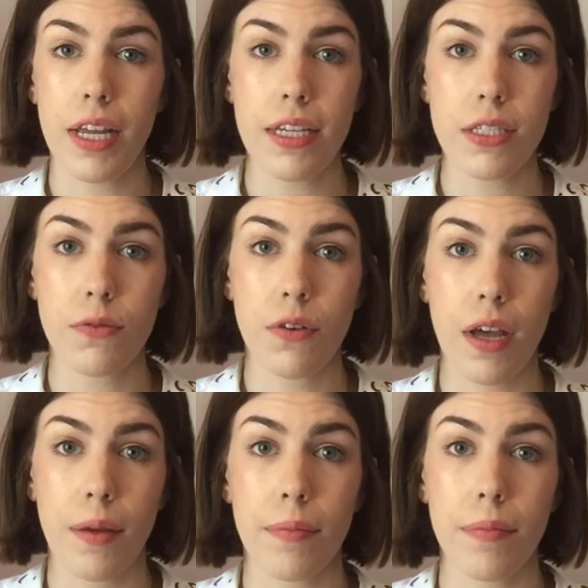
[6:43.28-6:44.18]
is
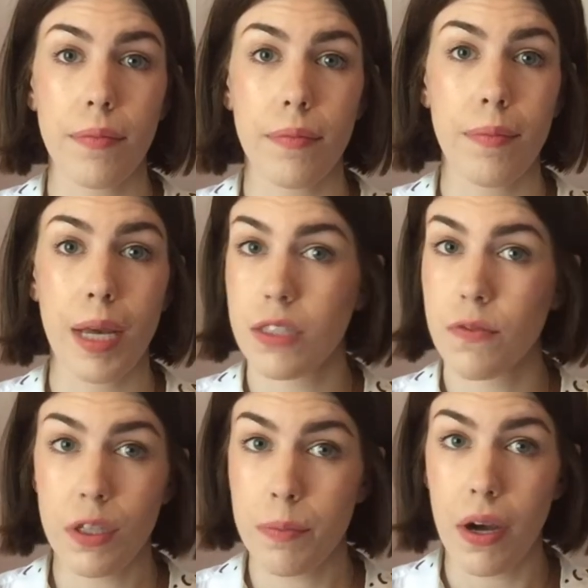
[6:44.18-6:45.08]
from
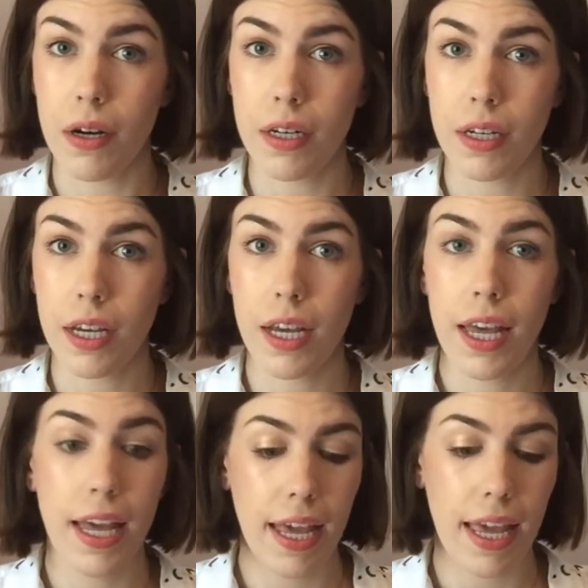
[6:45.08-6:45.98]
Mansfield Park.
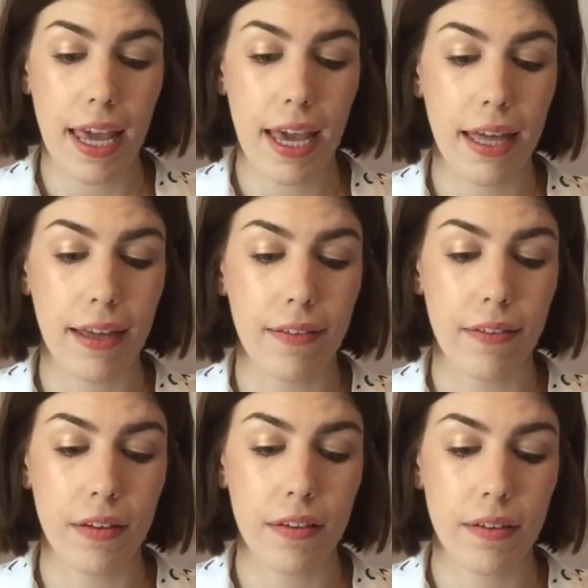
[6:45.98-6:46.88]

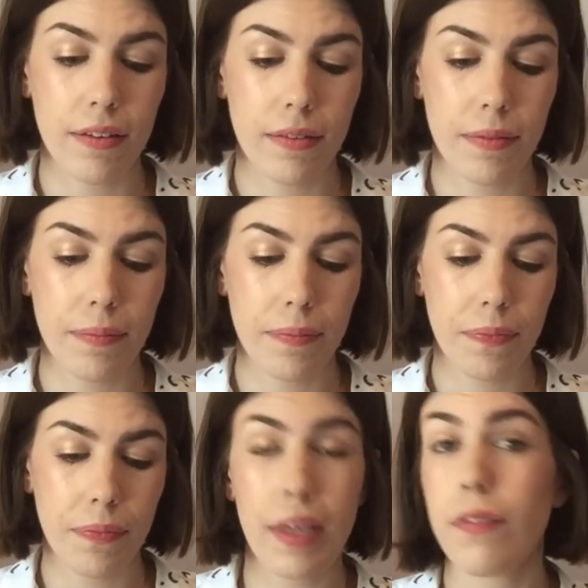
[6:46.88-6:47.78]
And
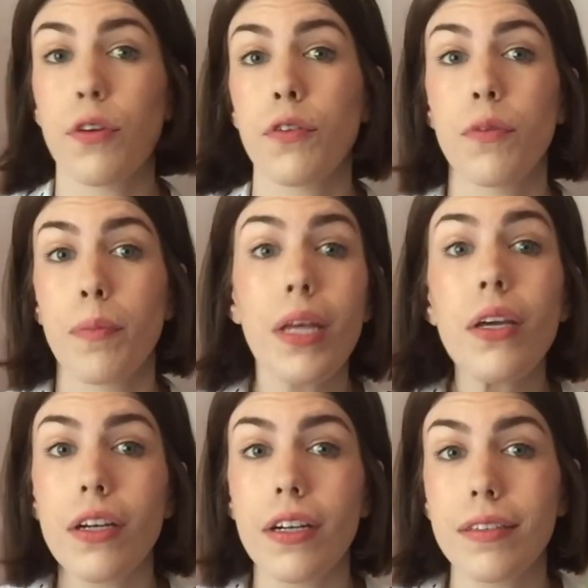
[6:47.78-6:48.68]
if you're
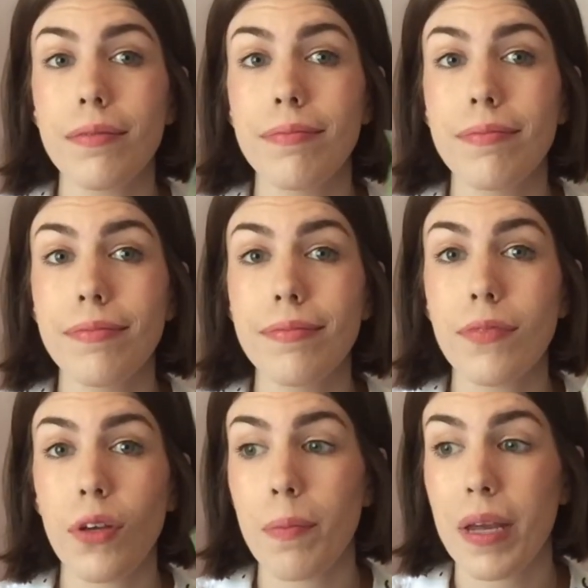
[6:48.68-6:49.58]
familiar
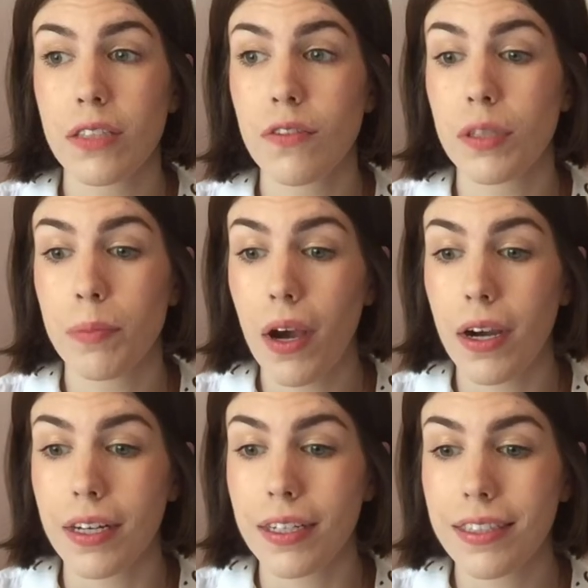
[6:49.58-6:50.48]
with Mansfield
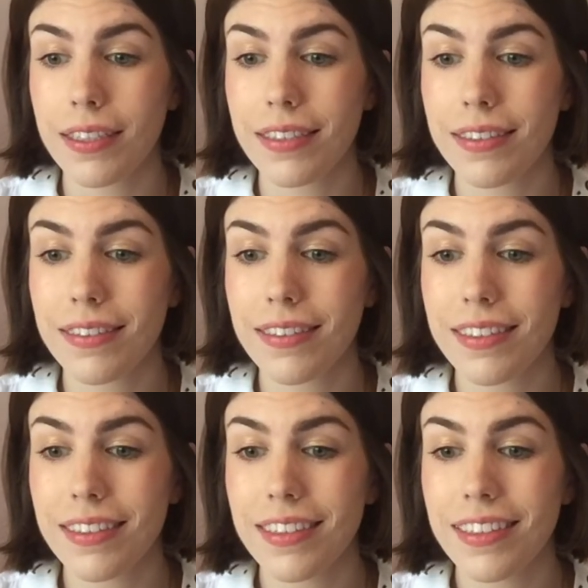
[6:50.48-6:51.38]
Park,
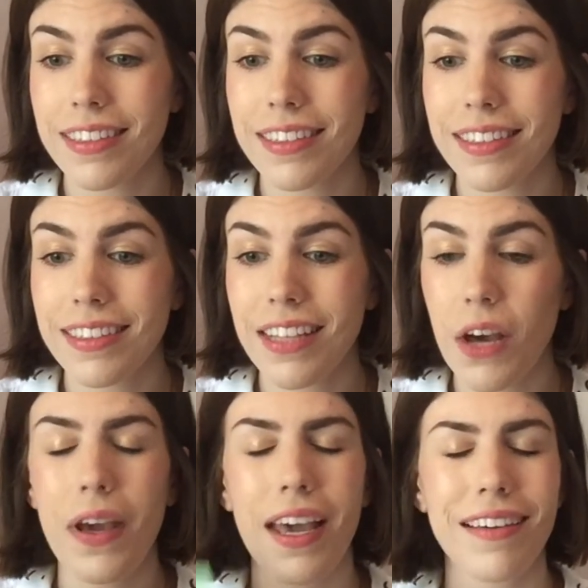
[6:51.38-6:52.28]

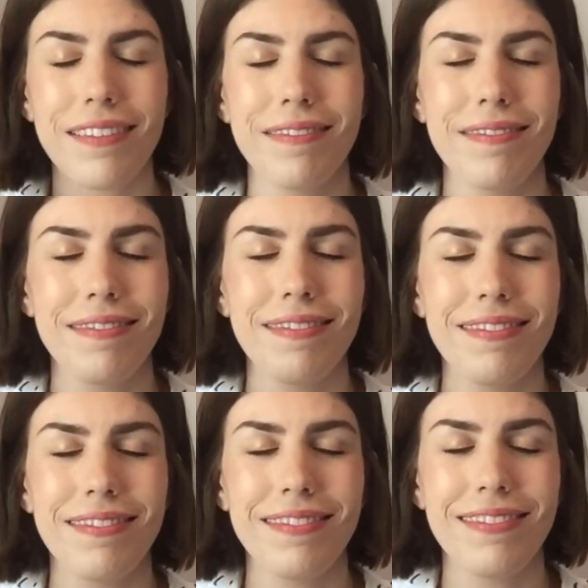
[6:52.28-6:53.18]
okay,
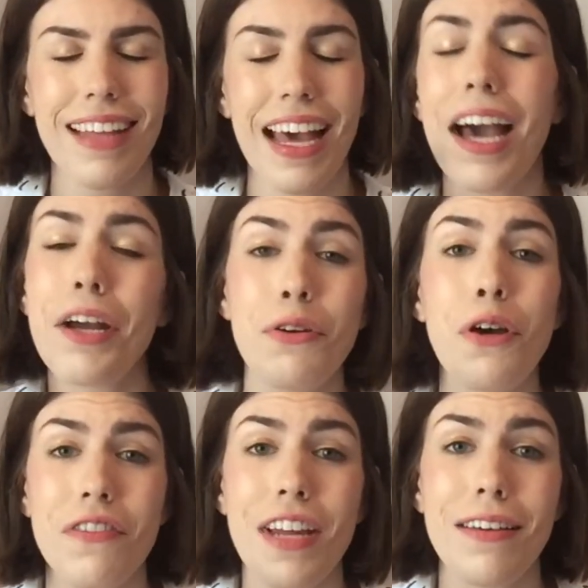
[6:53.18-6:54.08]
I don't know
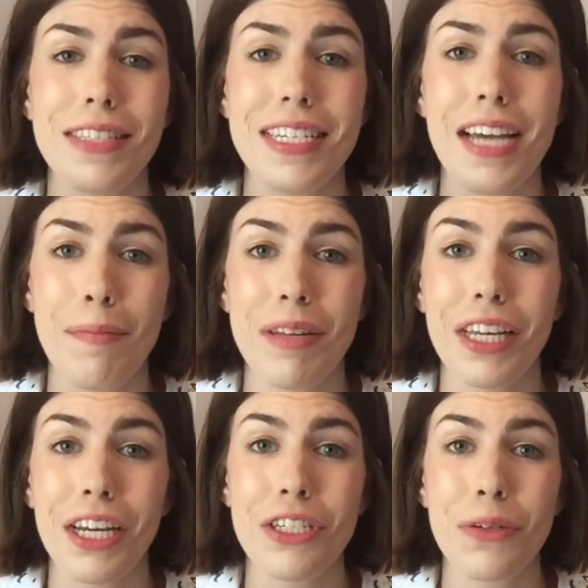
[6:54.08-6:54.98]
if now's the time to get
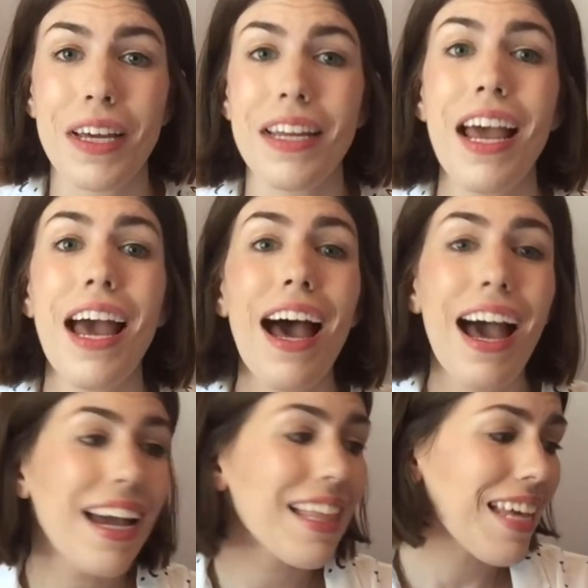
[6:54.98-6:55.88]
into it.
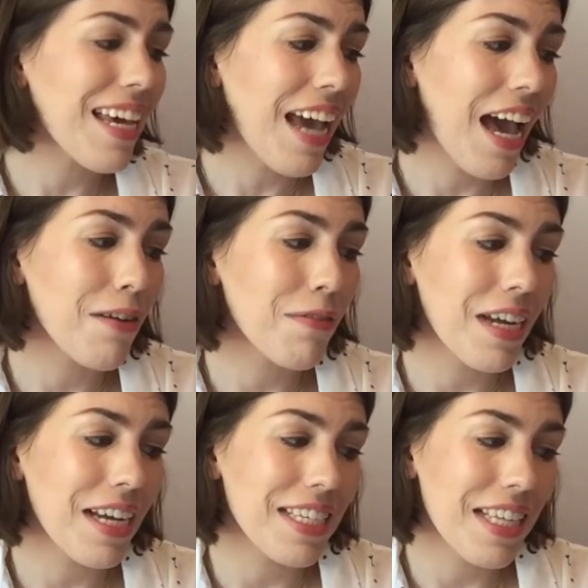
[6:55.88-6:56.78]
I think
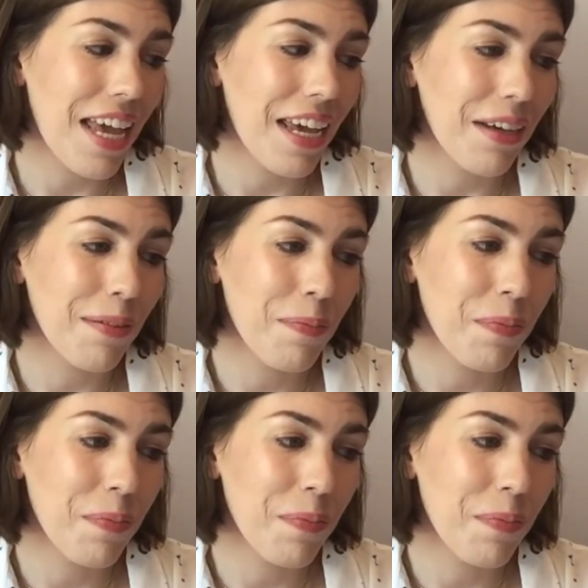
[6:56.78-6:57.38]
Henry is like